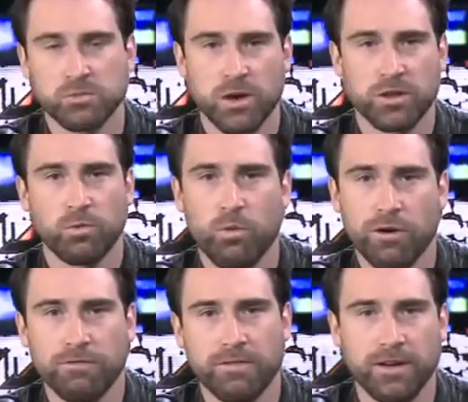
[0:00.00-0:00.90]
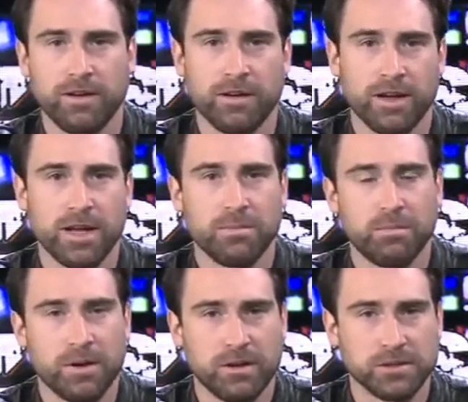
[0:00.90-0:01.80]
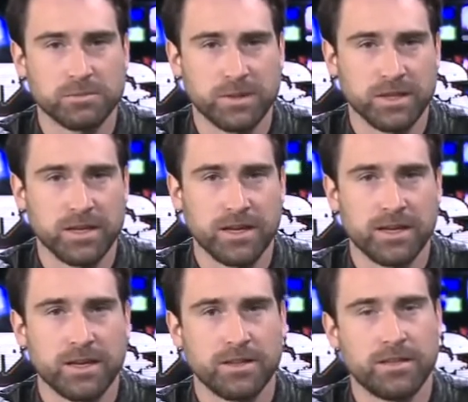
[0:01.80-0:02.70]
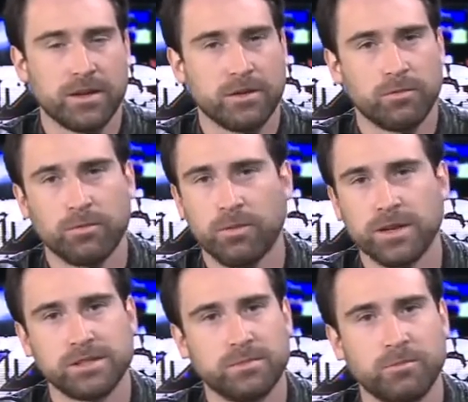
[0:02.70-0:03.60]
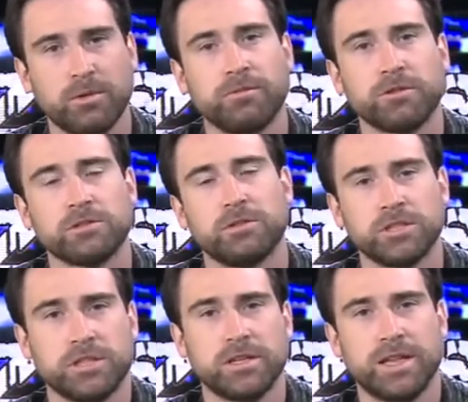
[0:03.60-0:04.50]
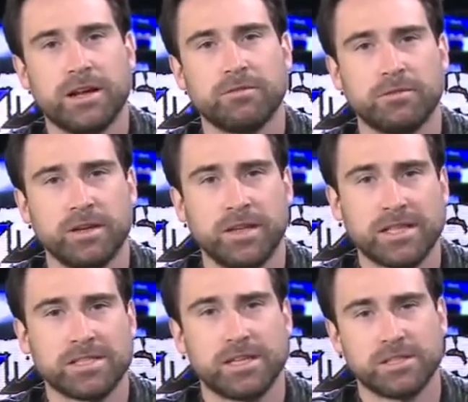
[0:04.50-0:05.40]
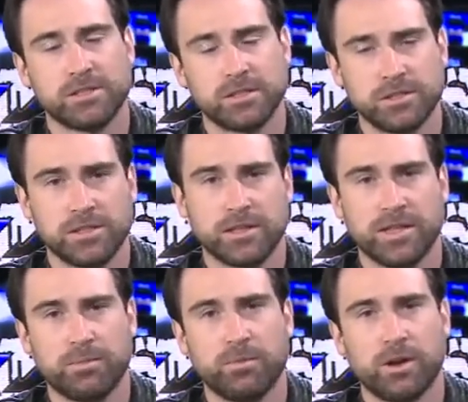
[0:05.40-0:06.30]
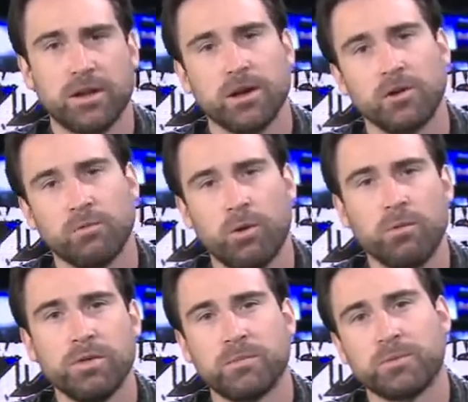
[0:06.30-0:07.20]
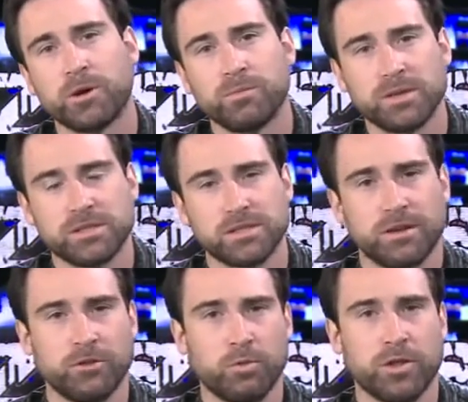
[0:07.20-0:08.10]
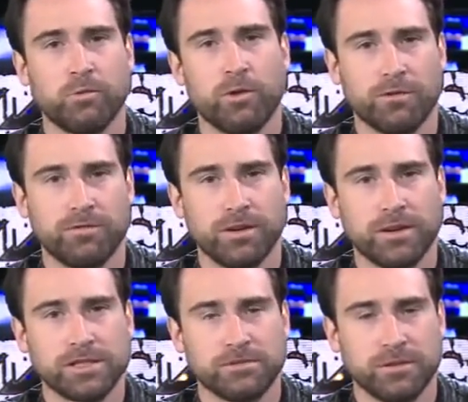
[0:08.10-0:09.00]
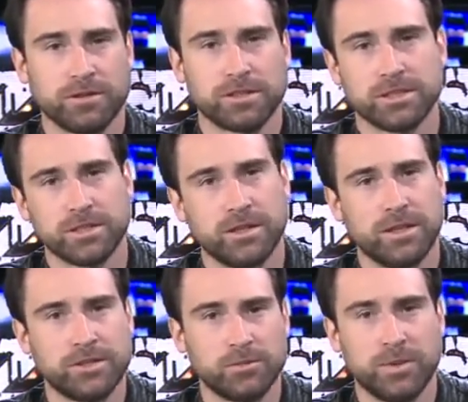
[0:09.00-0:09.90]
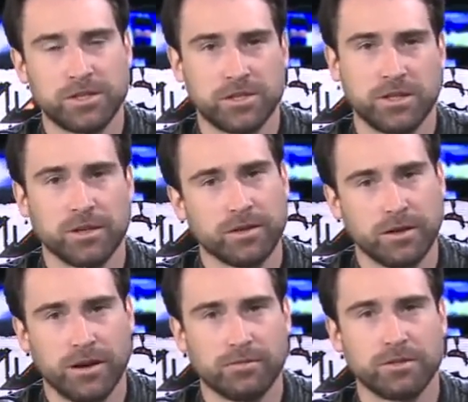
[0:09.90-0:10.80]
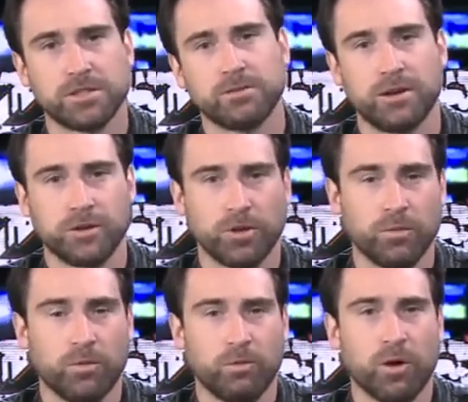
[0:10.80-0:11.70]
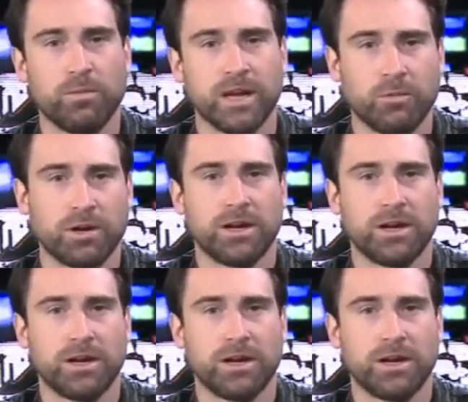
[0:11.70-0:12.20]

as weather warfare, but ultimately, first of all, just in that sense, just to stick to that point, what would be the purpose of the weather warfare? As far as you mentioned the conference around global warming and